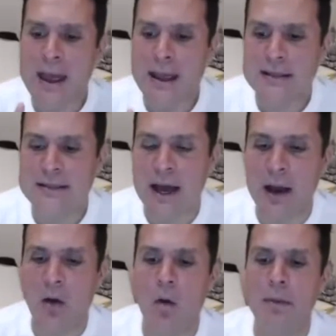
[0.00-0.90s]
is
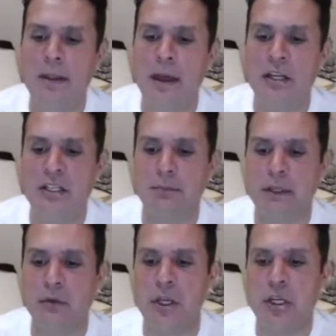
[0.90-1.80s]
a combination
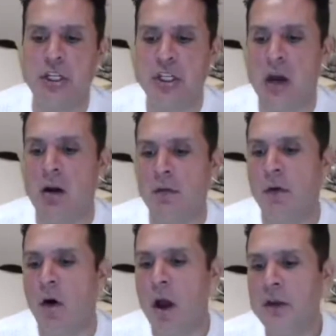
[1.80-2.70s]
between share of
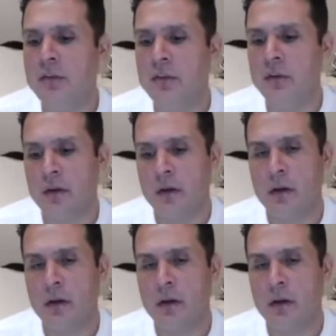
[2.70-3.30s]
voice